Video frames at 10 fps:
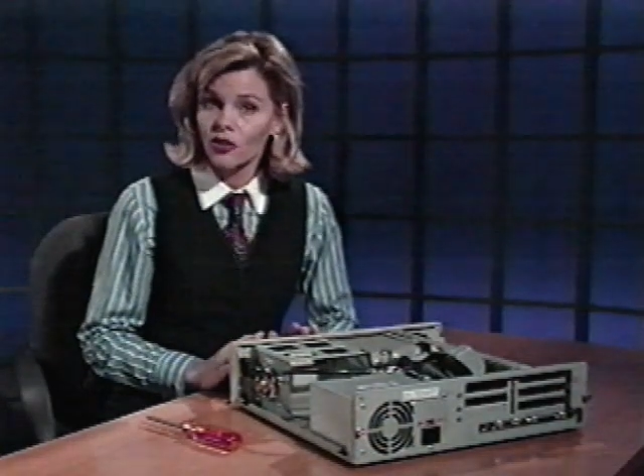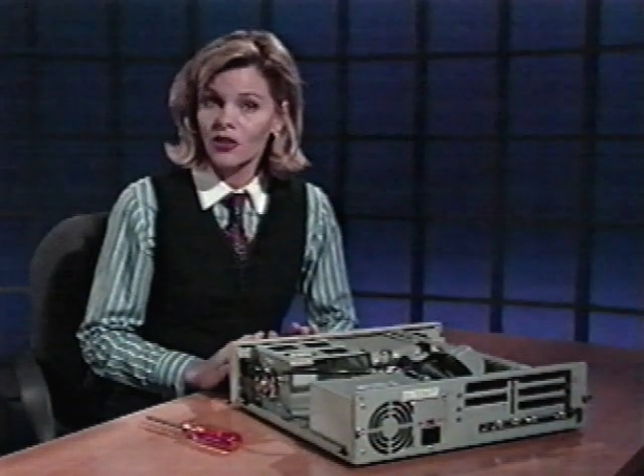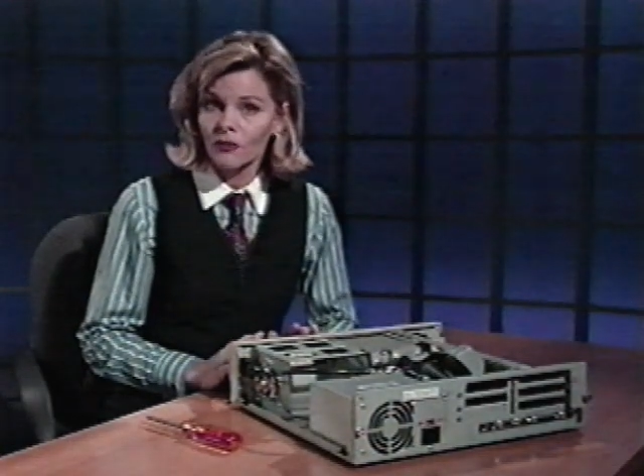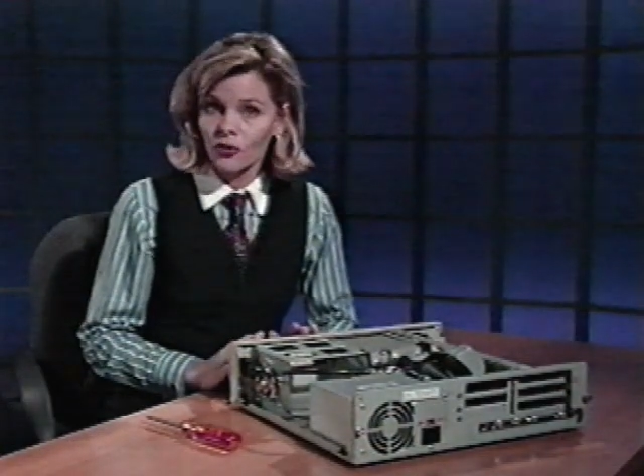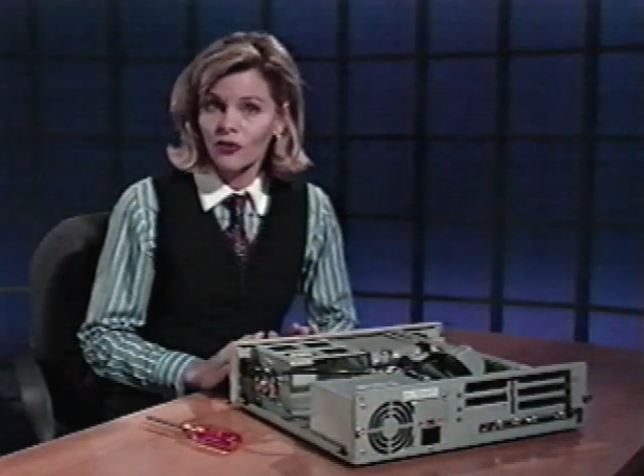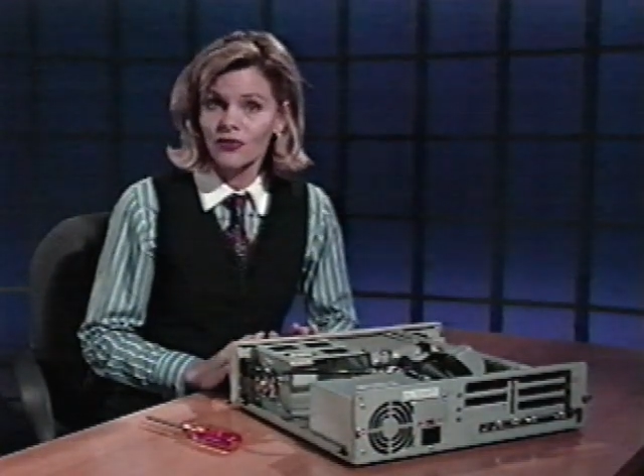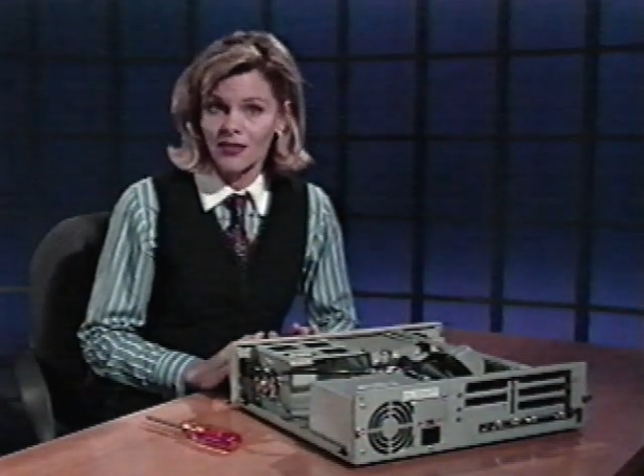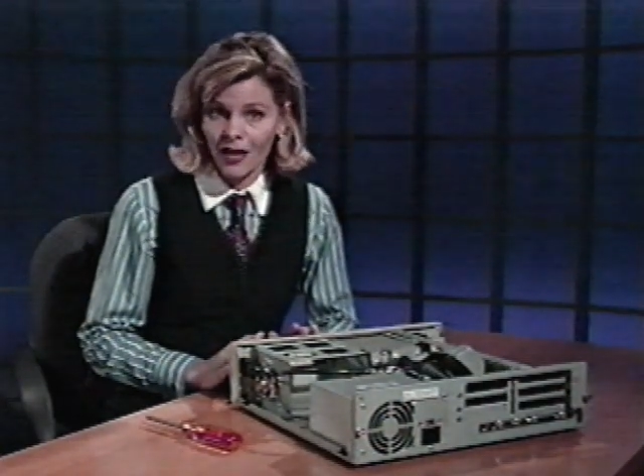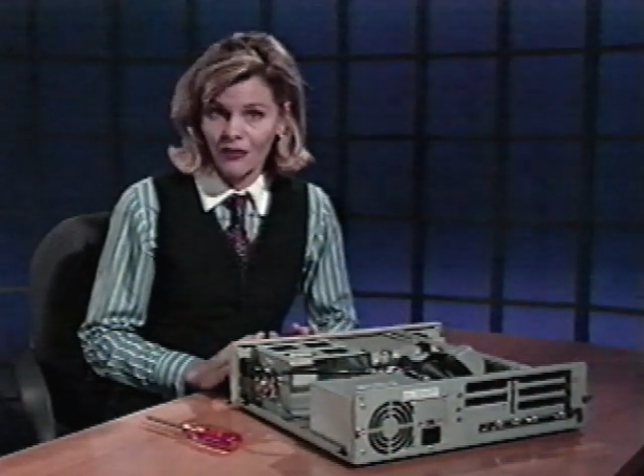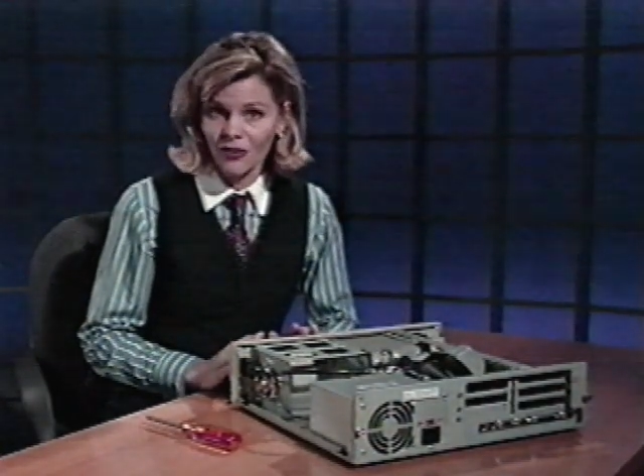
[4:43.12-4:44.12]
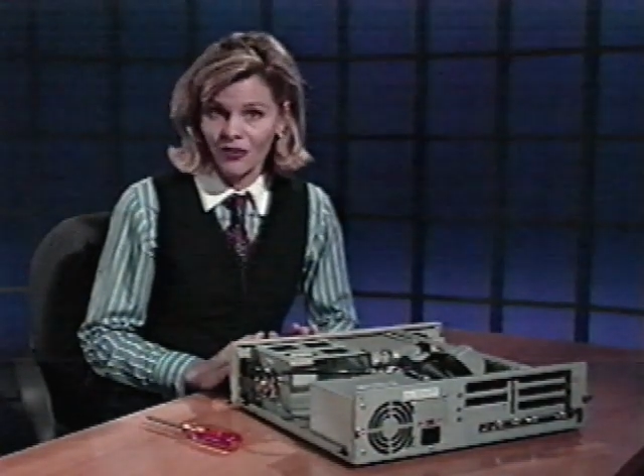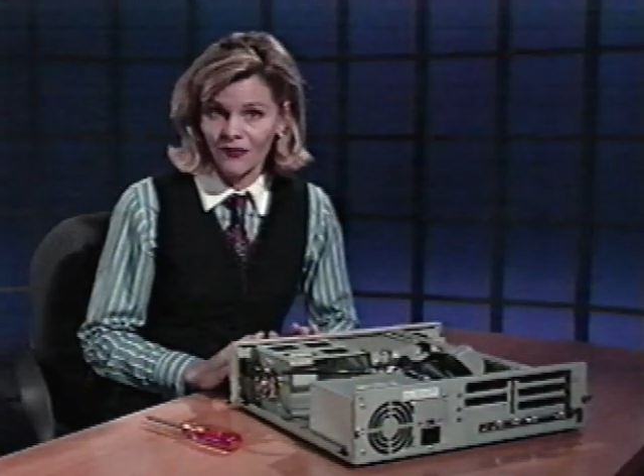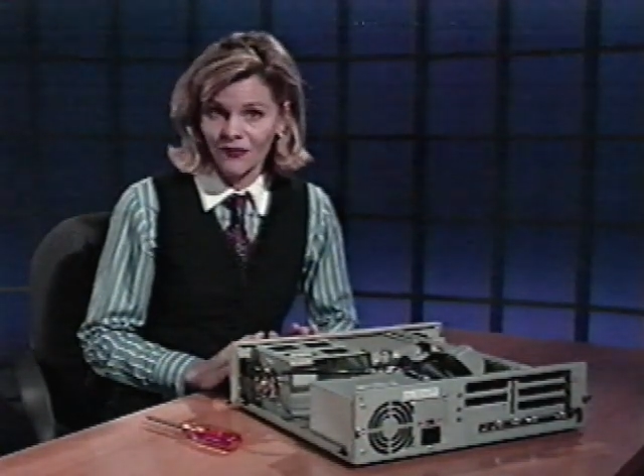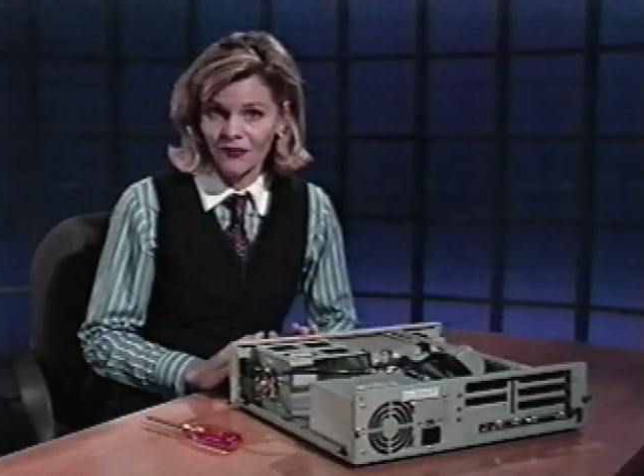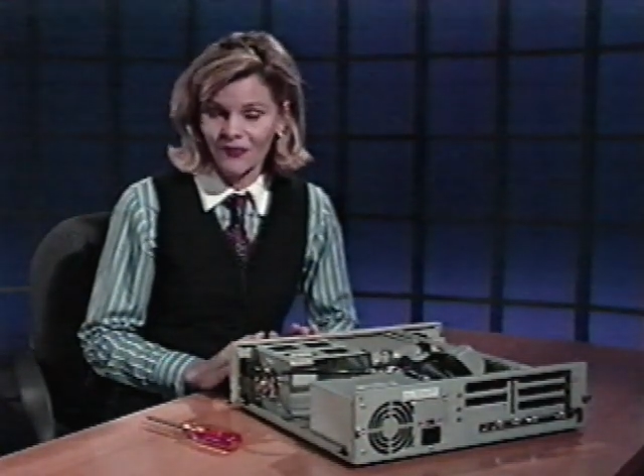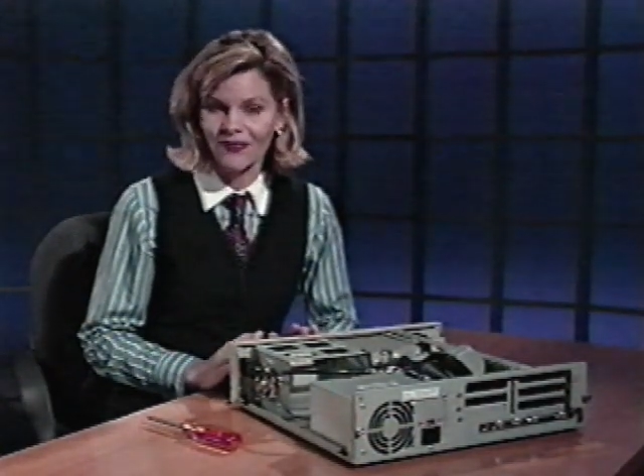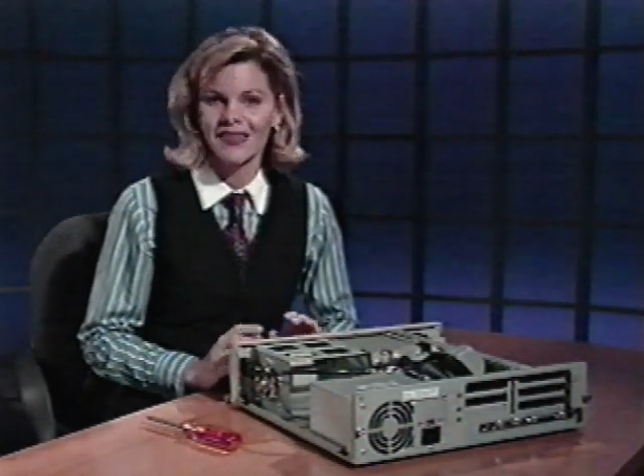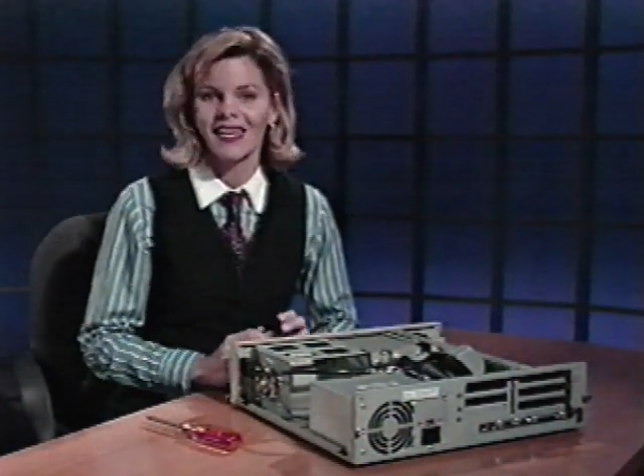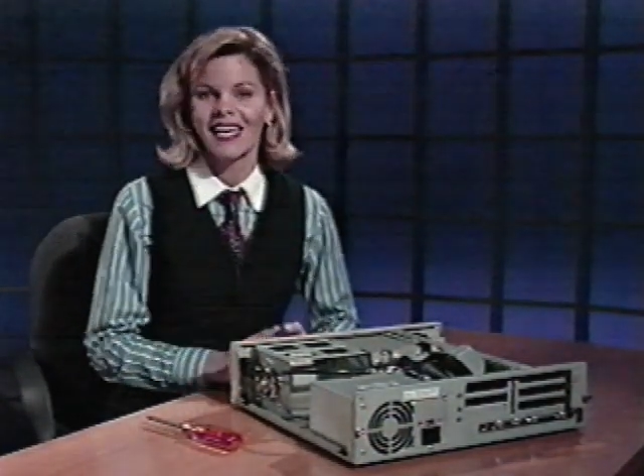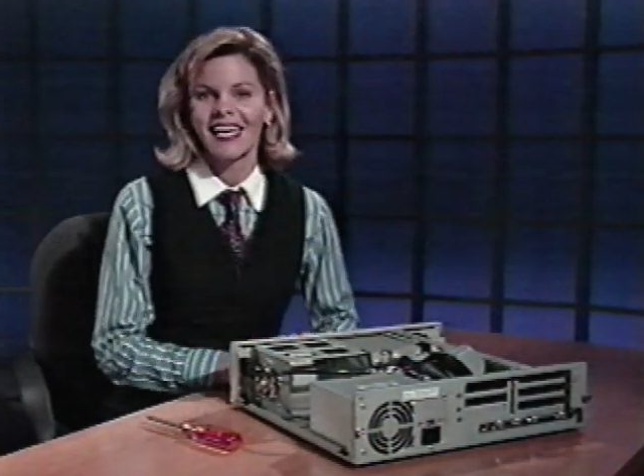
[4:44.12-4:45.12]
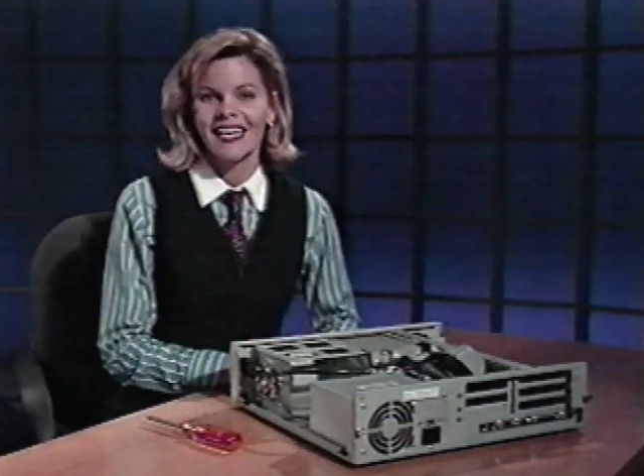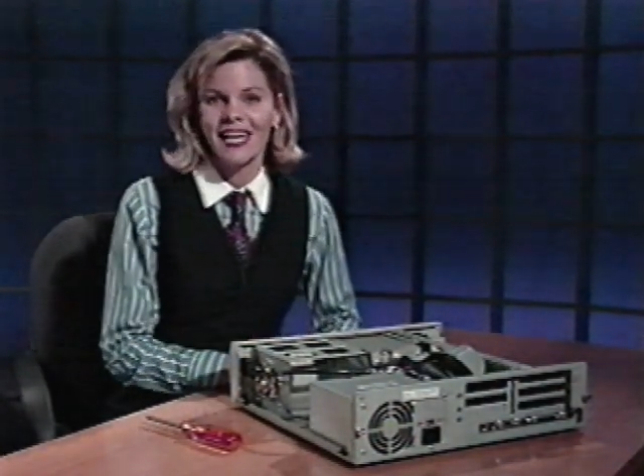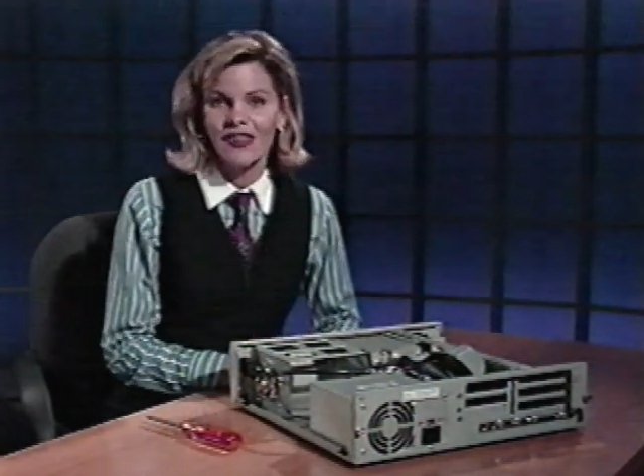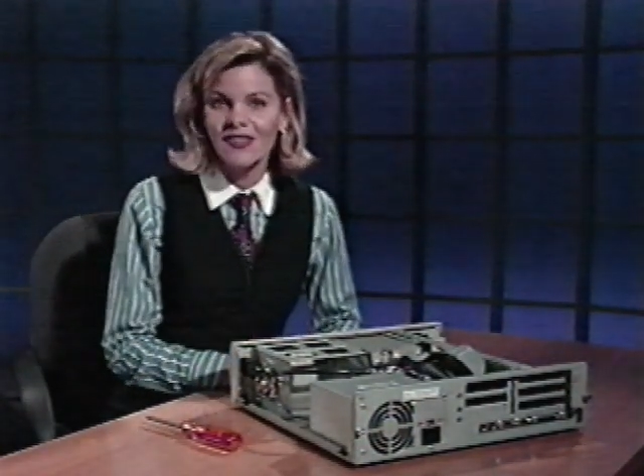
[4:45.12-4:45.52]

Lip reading: your computer's cover. Now,